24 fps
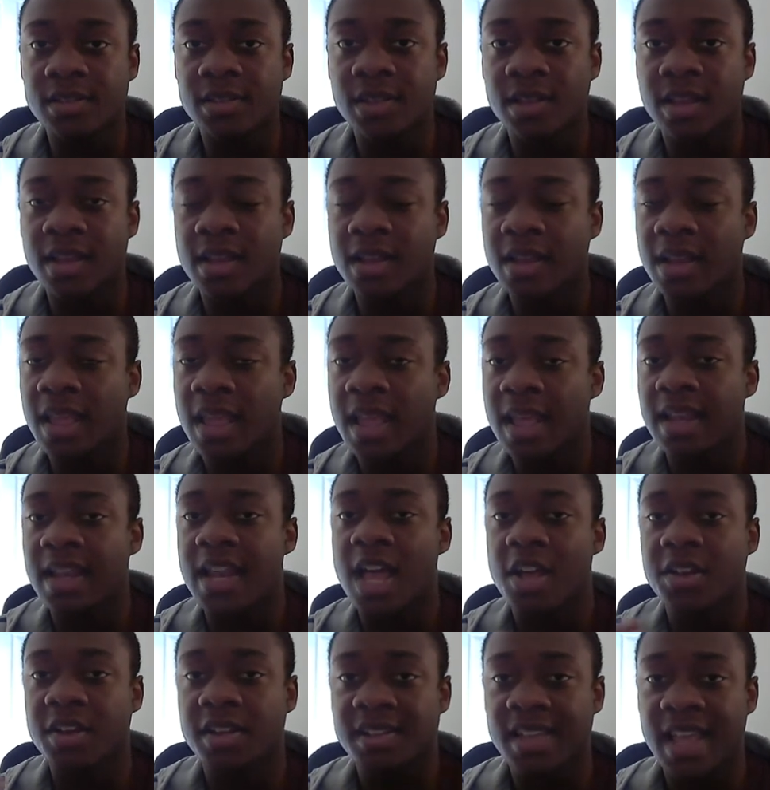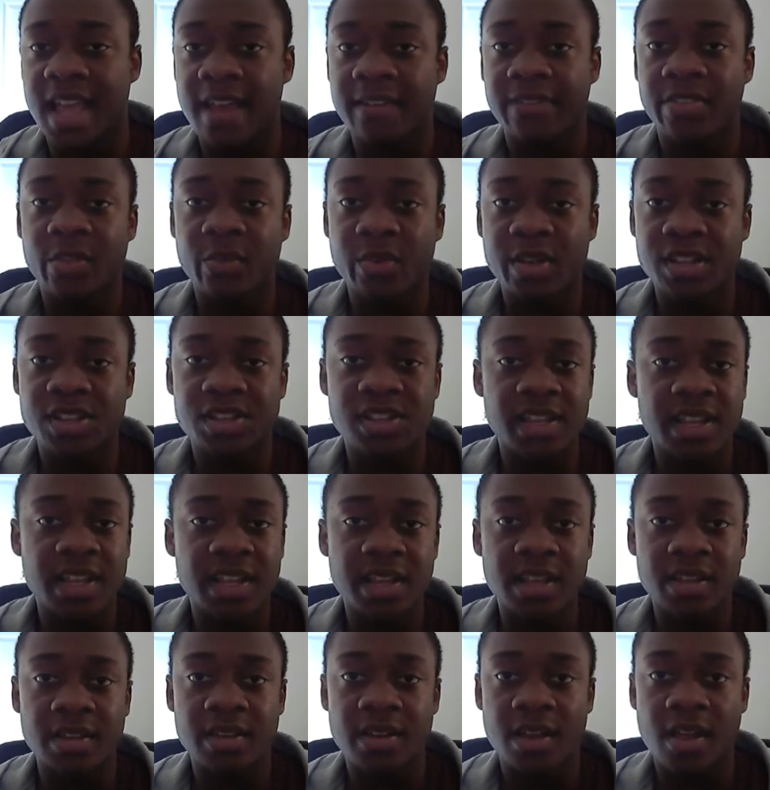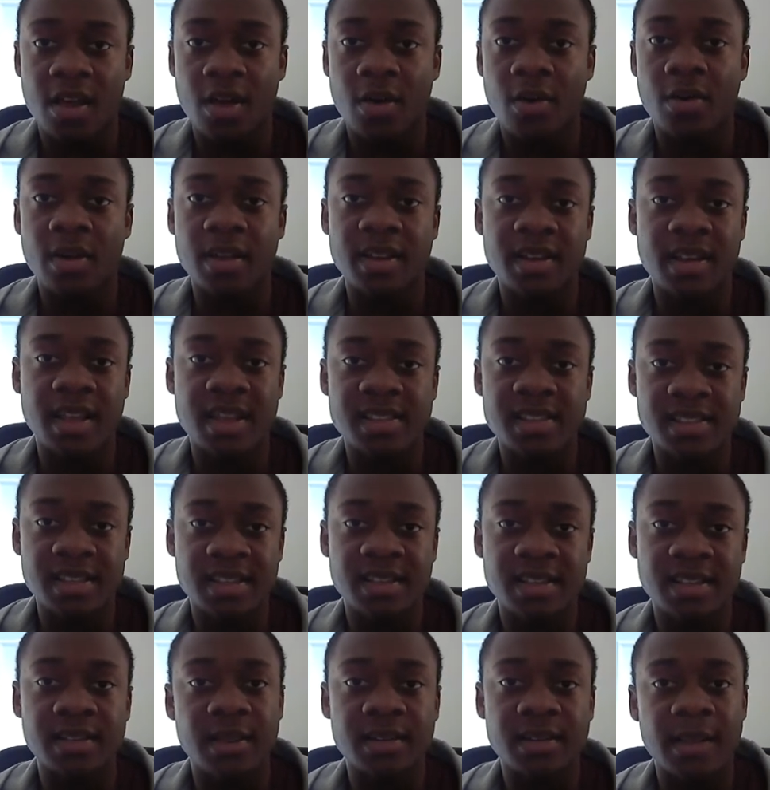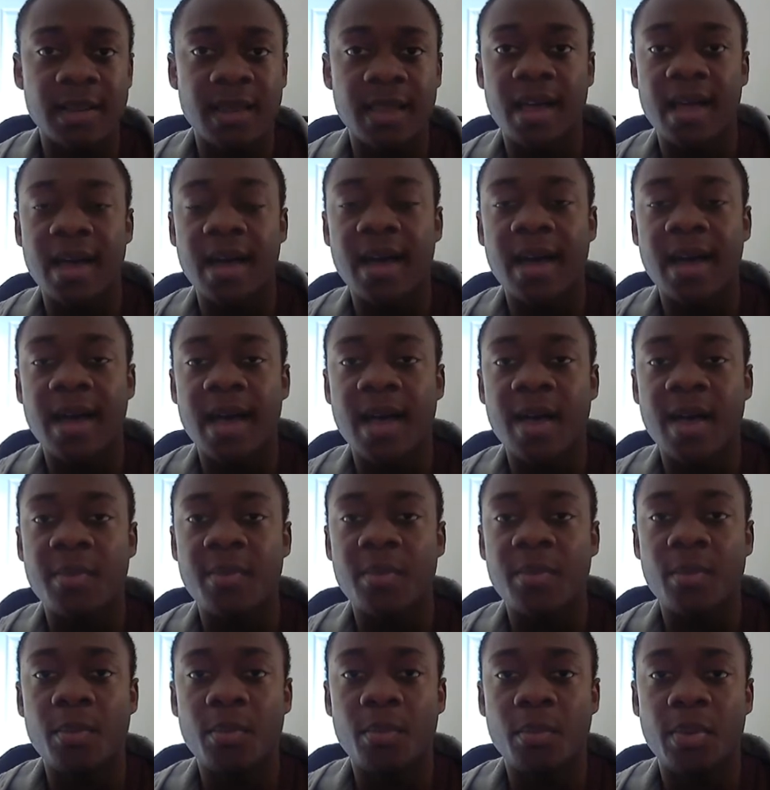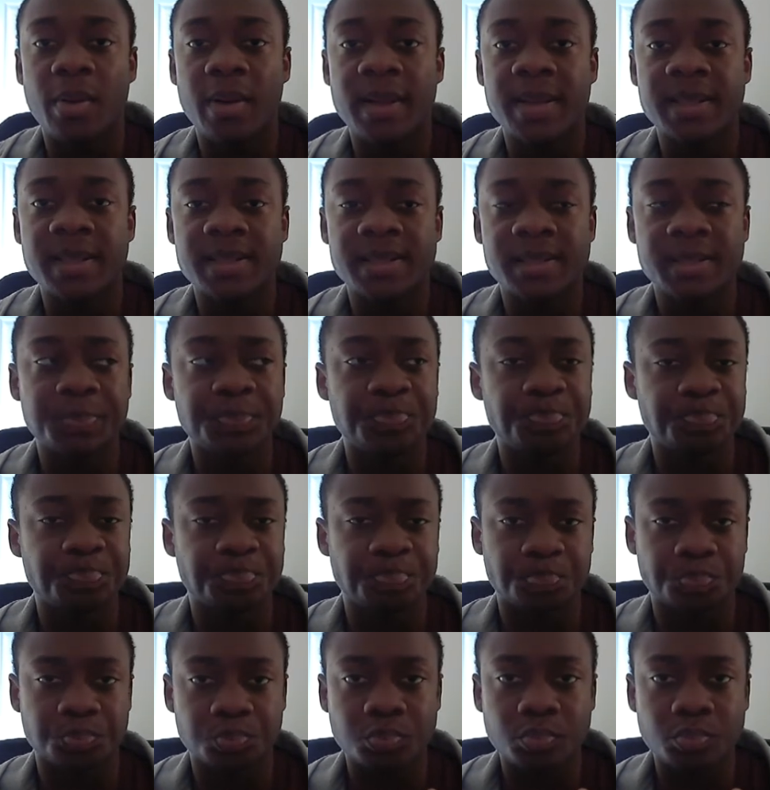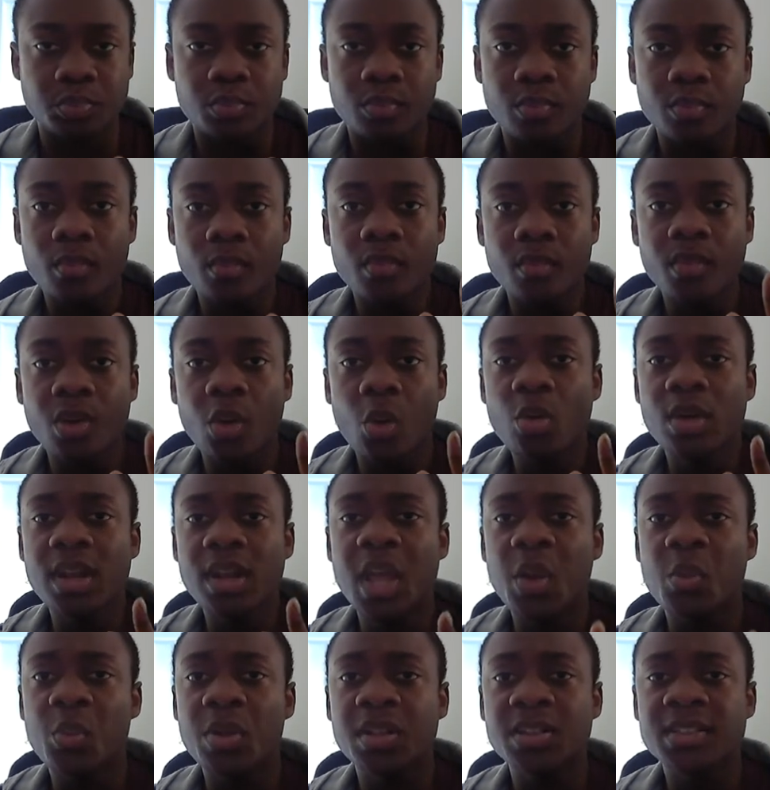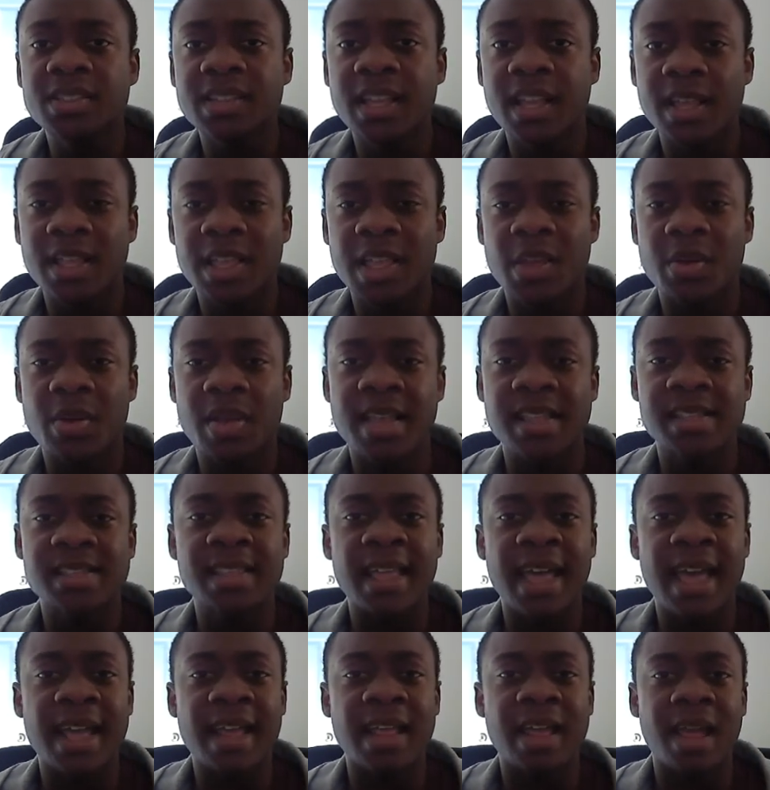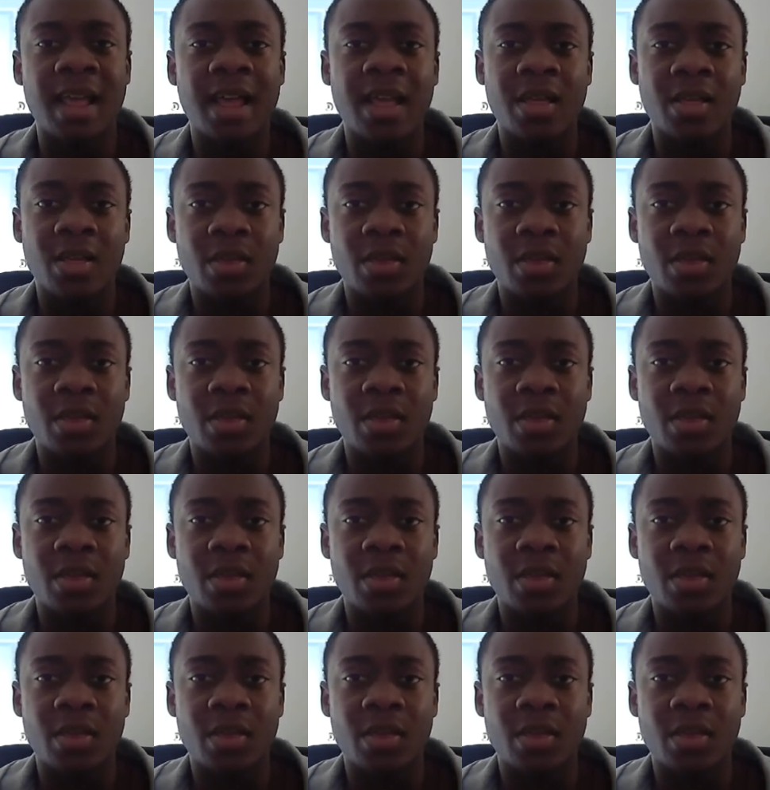good. Now, does it have 3G? No, it doesn't. But what I will tell you is that